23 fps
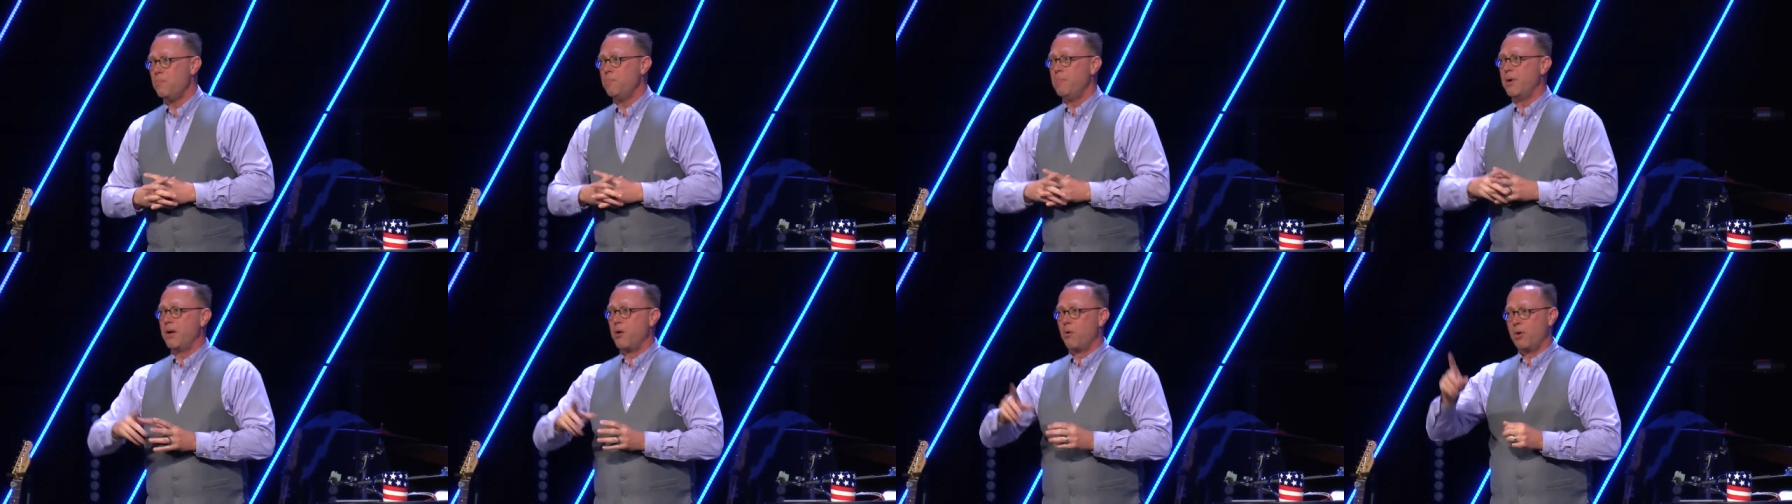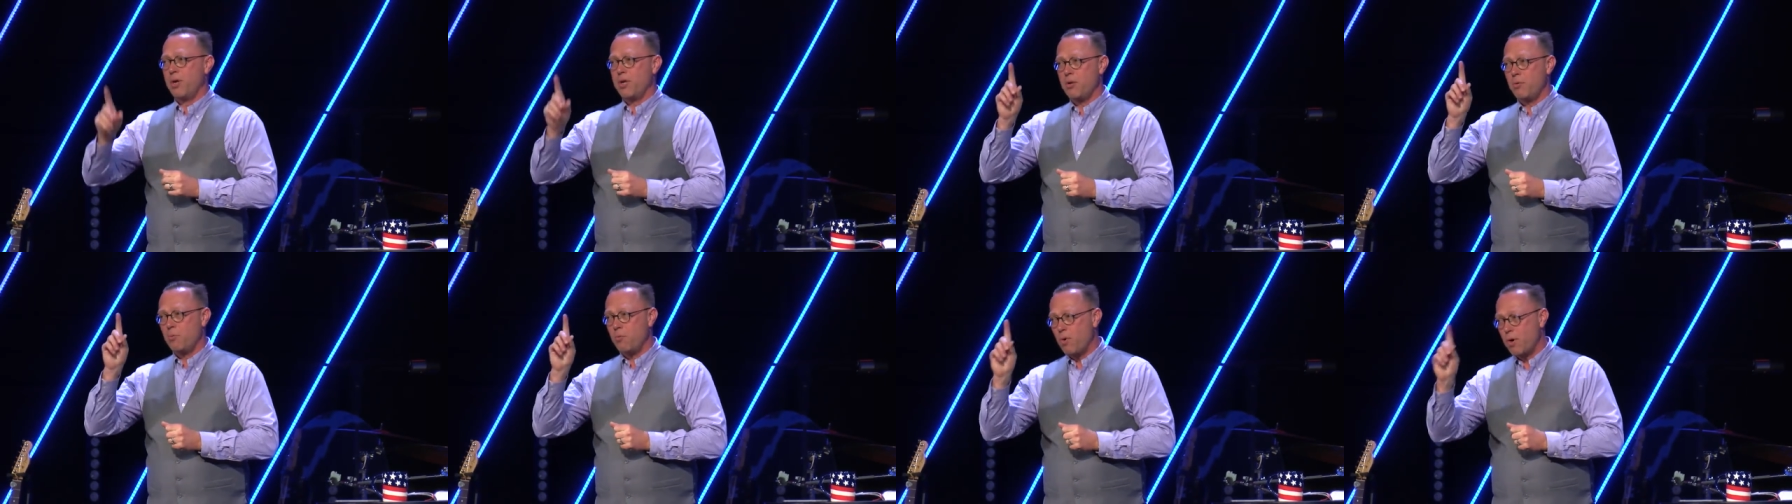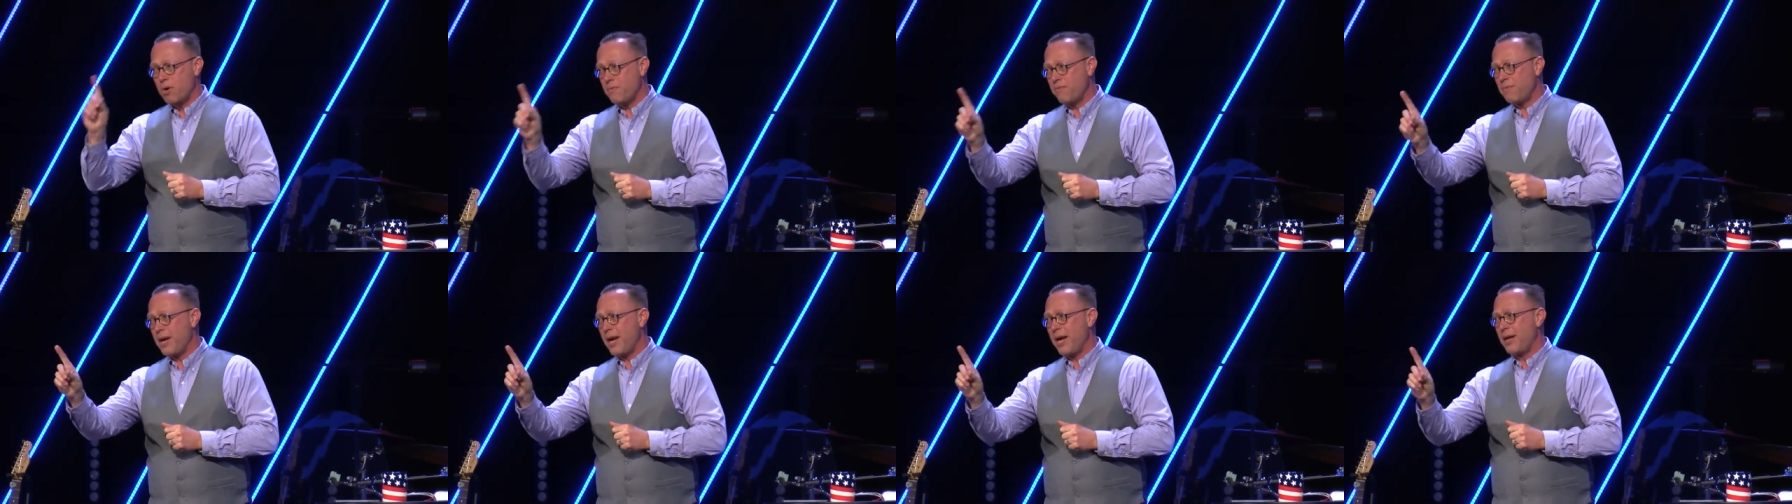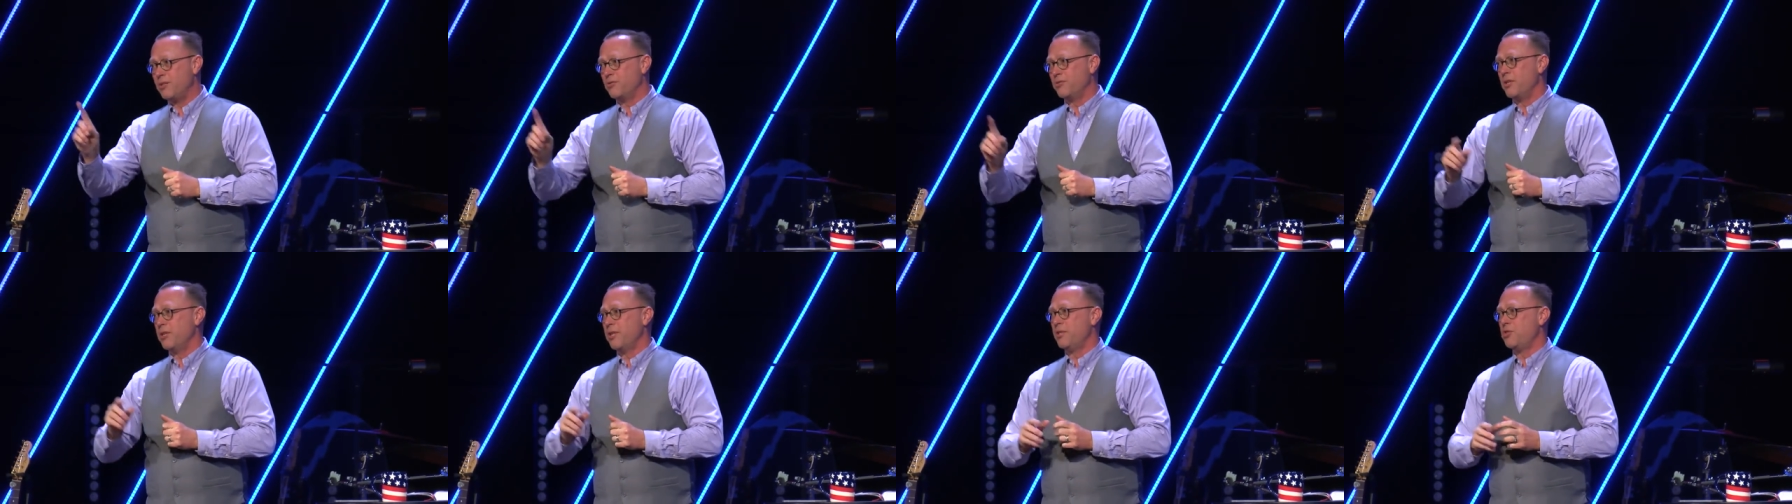but only the Word of God
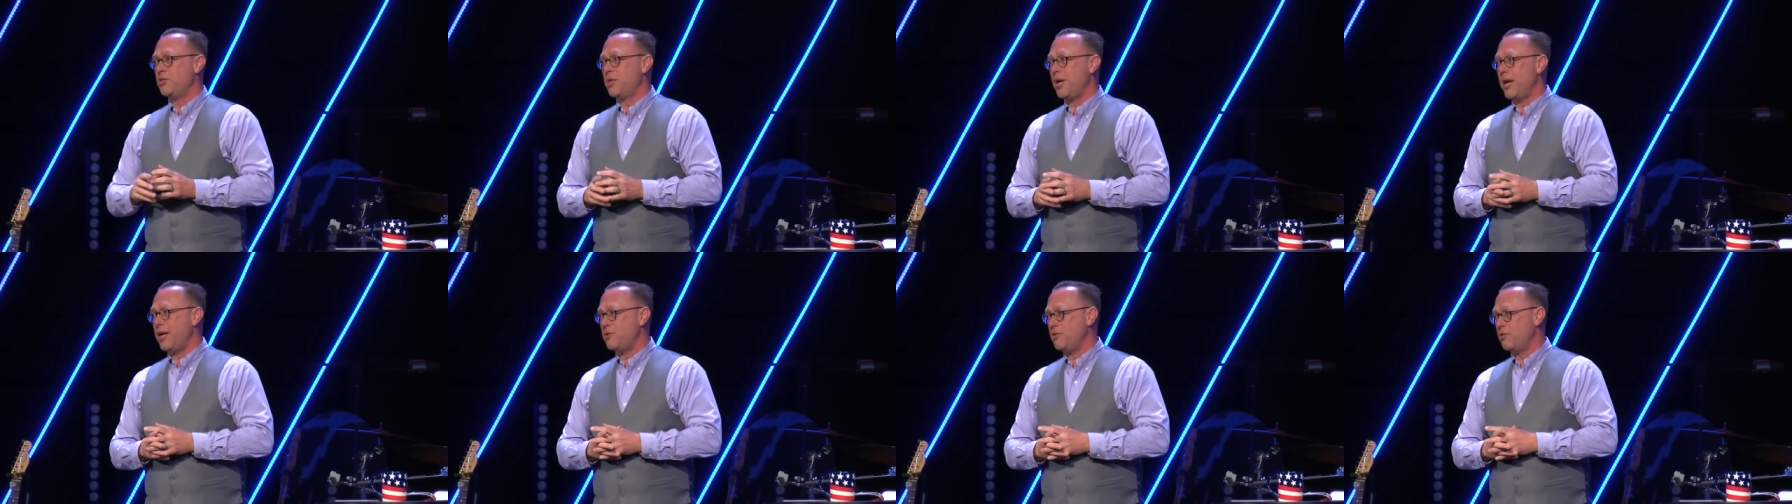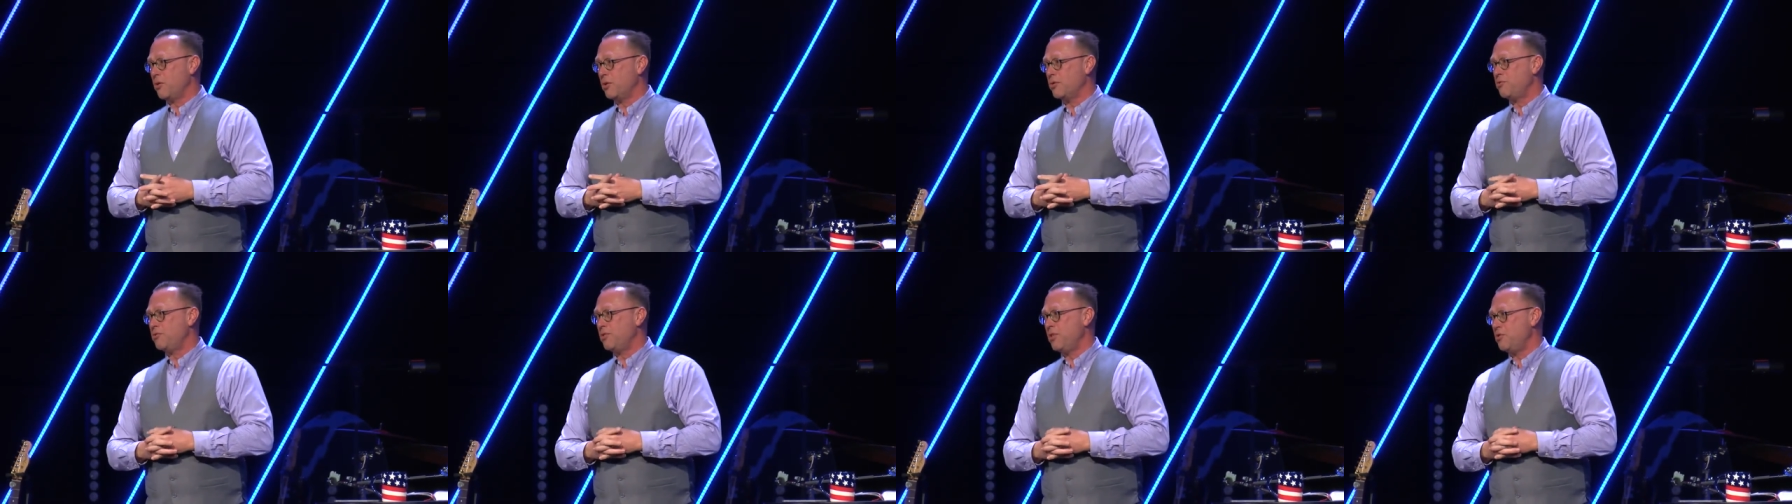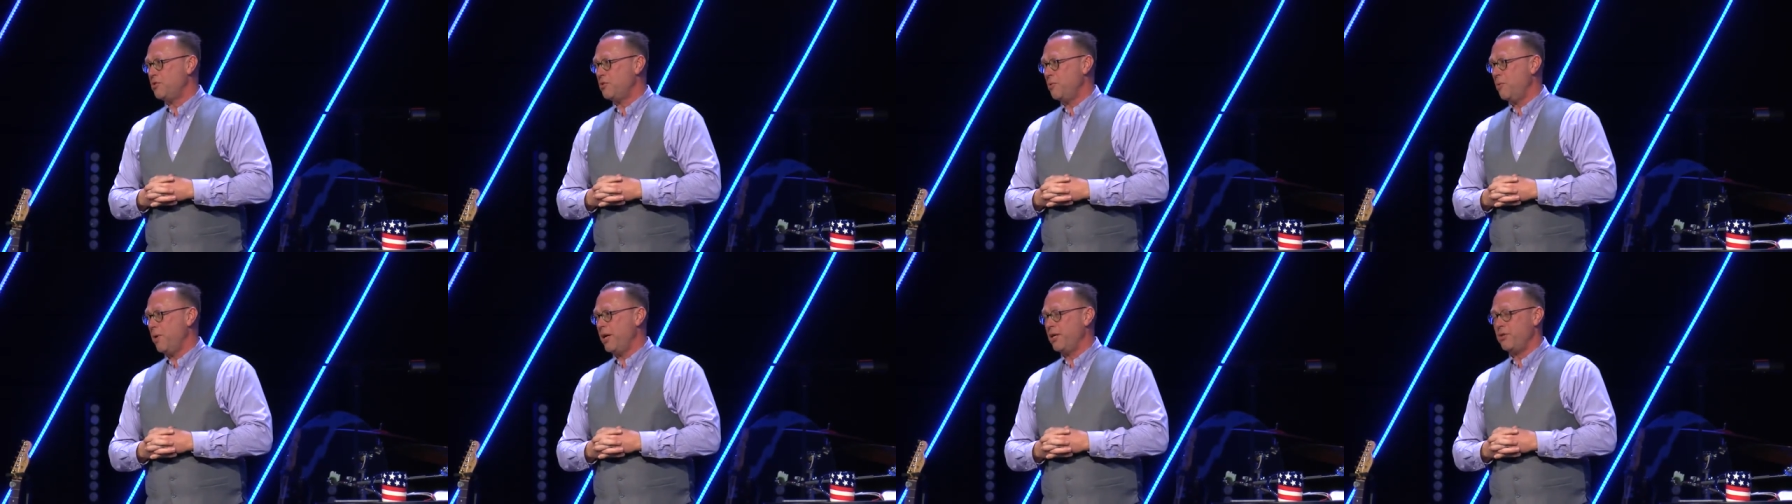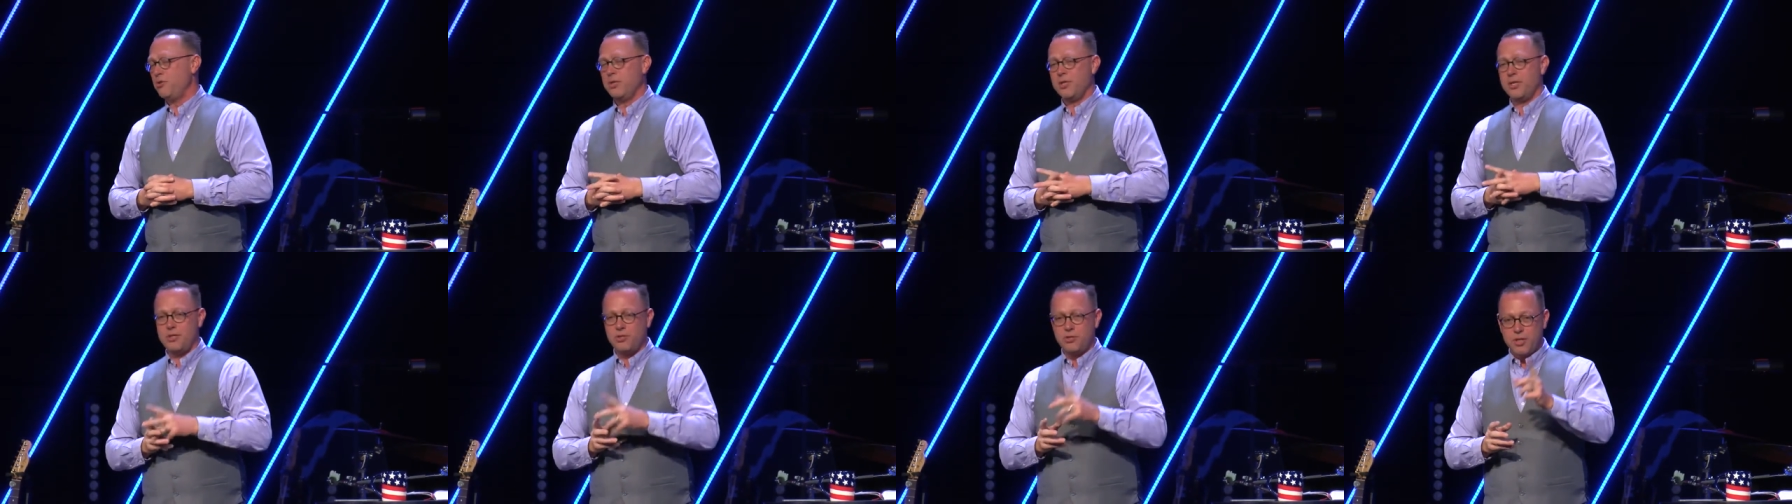is going to change your
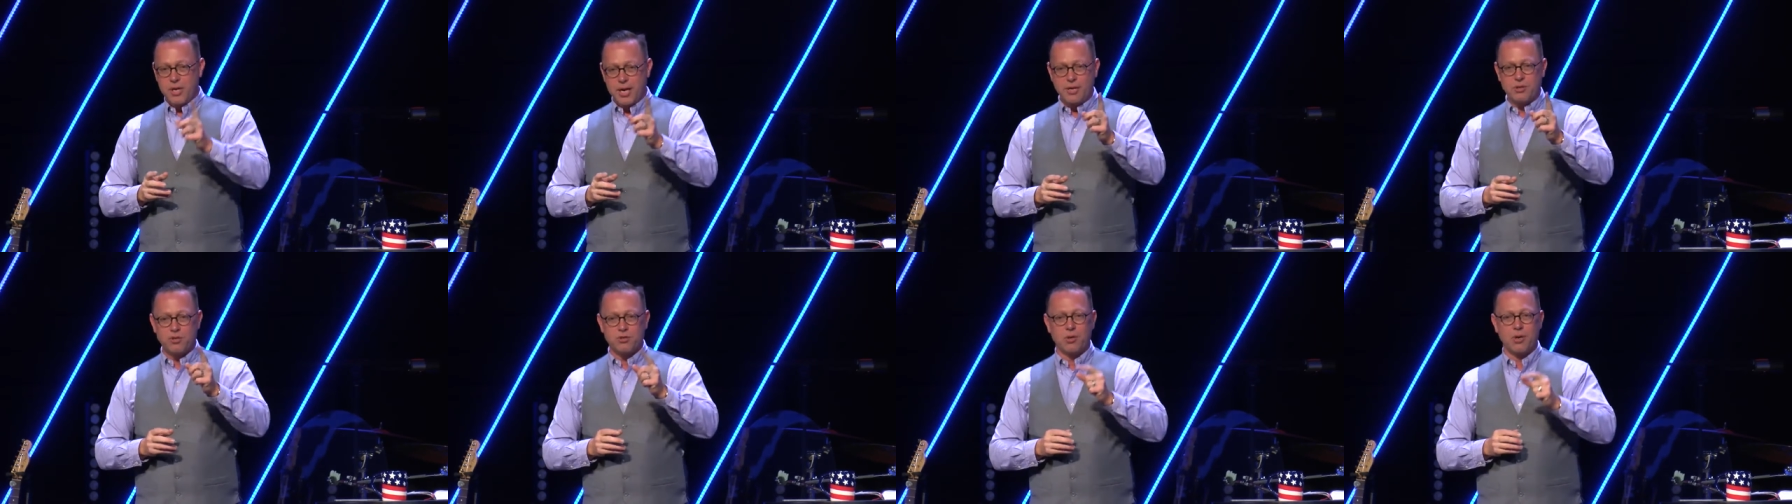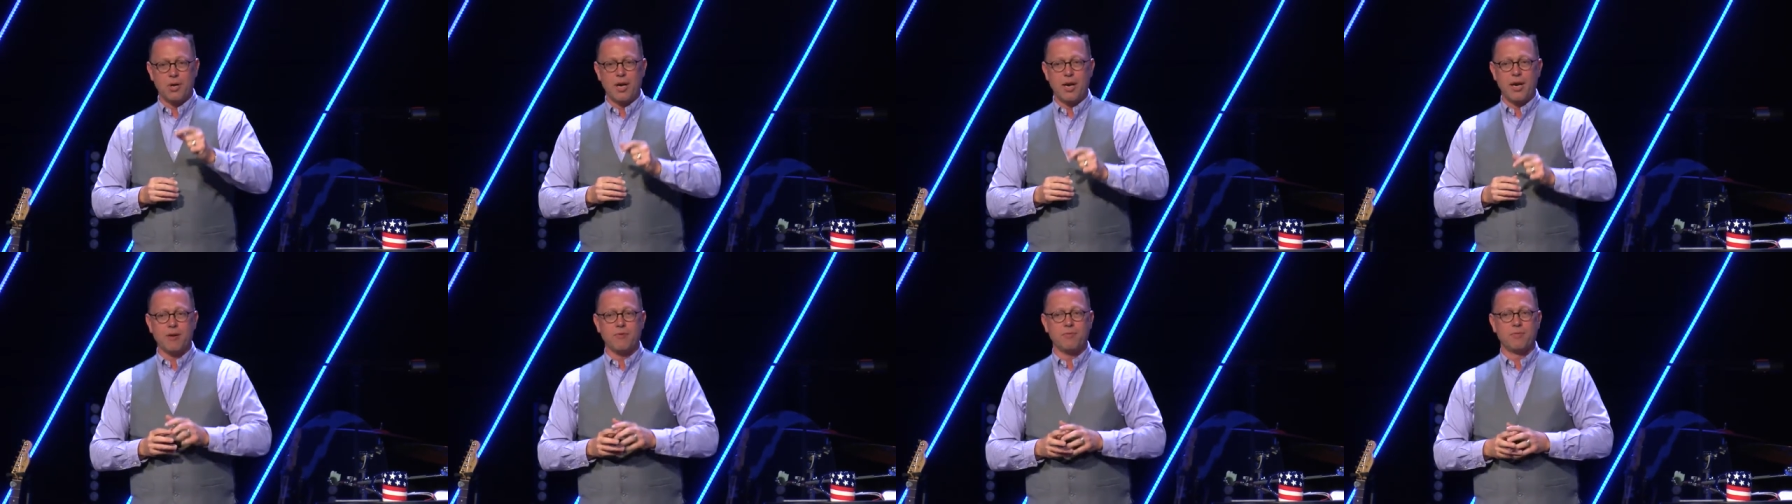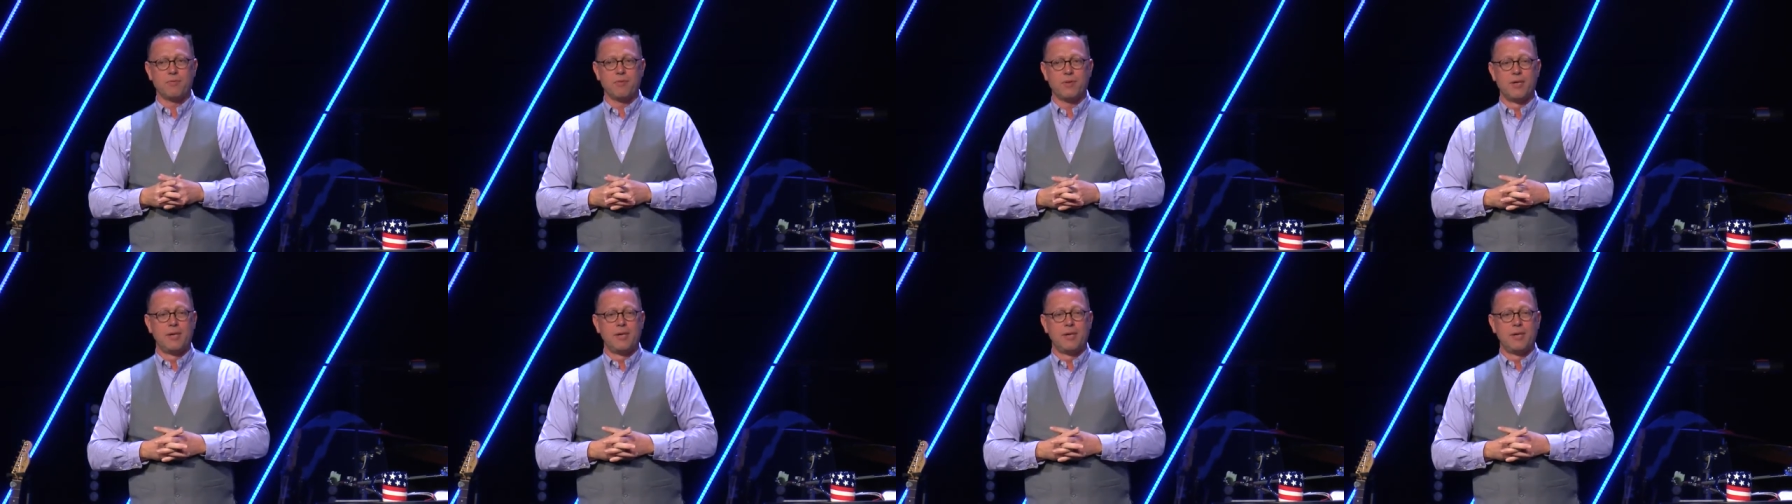situation and change your life.